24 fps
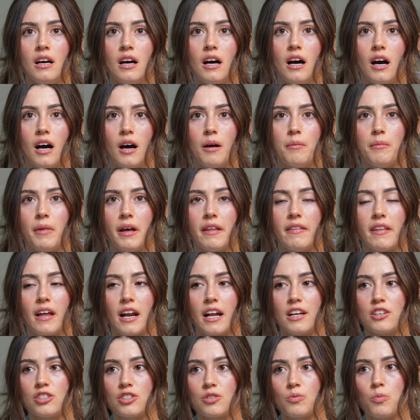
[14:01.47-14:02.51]
and that
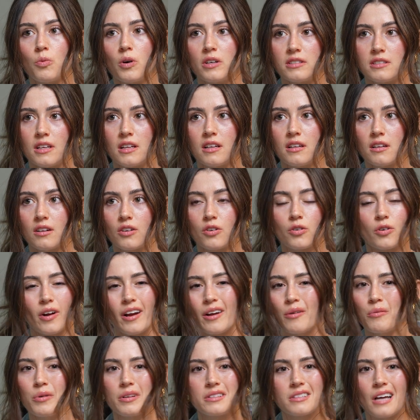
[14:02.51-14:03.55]
I just wasn't
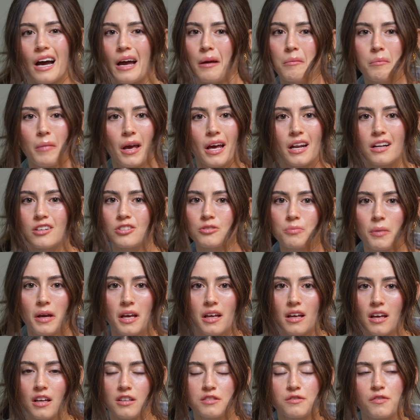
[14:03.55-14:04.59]
great with time
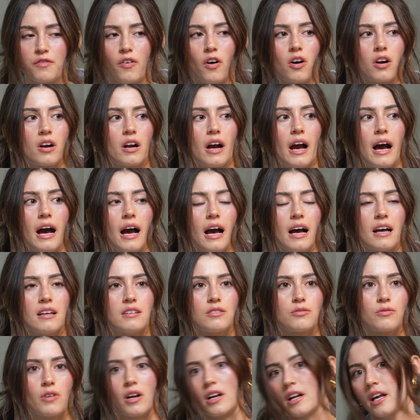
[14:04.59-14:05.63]
management as far
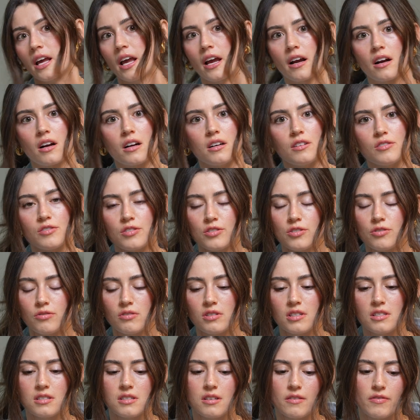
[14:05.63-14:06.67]
as running errands and
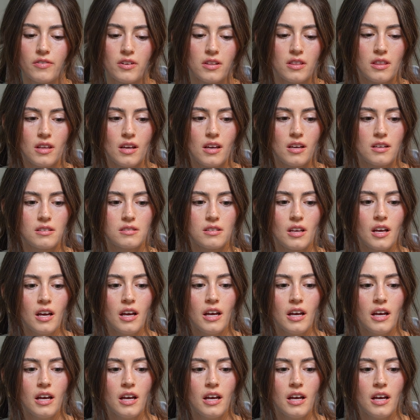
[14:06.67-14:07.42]
doing these different things.